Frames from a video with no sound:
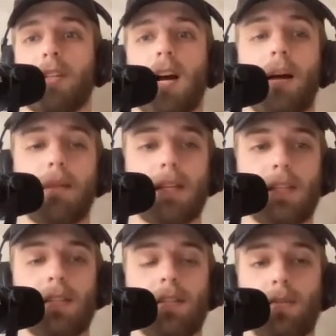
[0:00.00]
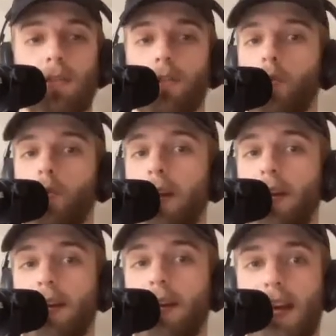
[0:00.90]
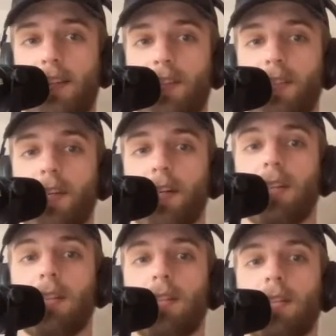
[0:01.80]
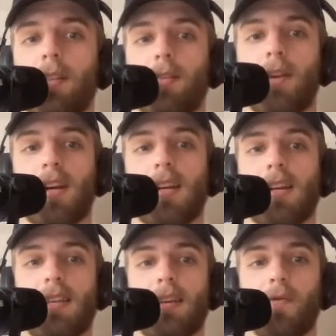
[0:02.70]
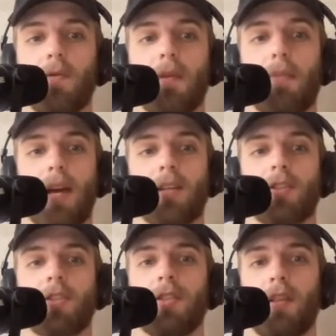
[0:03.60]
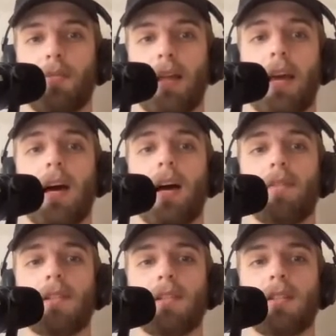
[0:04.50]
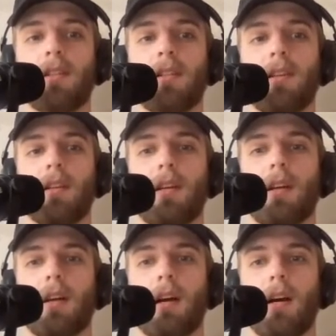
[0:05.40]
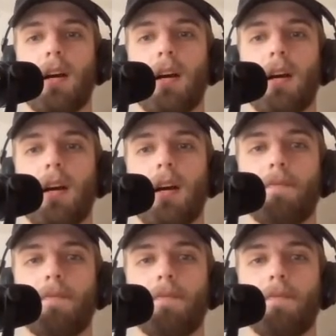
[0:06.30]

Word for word: Thomas, who was a two way guy last year. You'd recognize him from the bench in the playoffs. Yes. yes. Um, he was